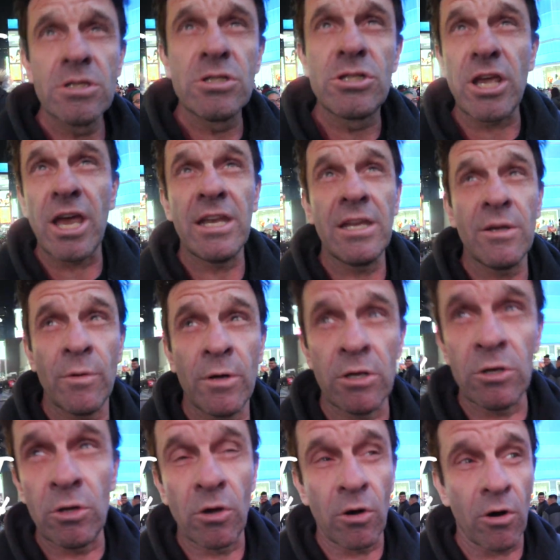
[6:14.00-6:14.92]

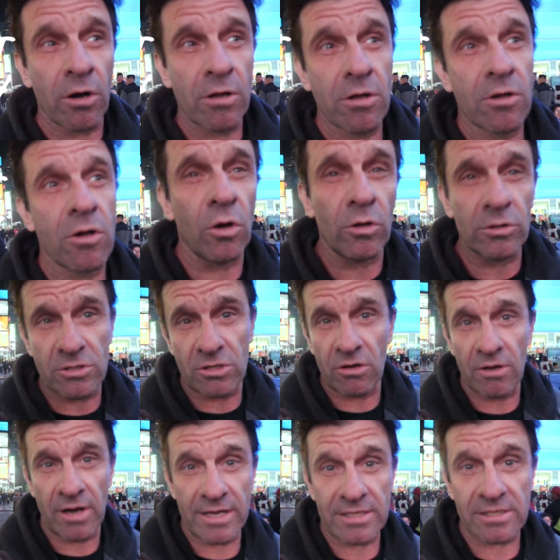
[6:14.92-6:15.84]
genuine New York Cold
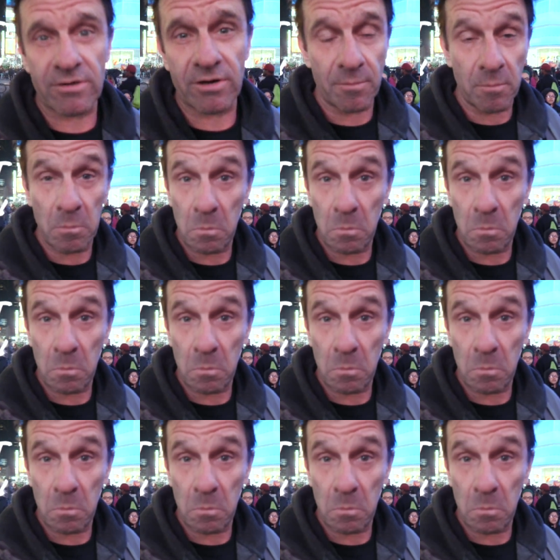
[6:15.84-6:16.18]
Stone ice cream.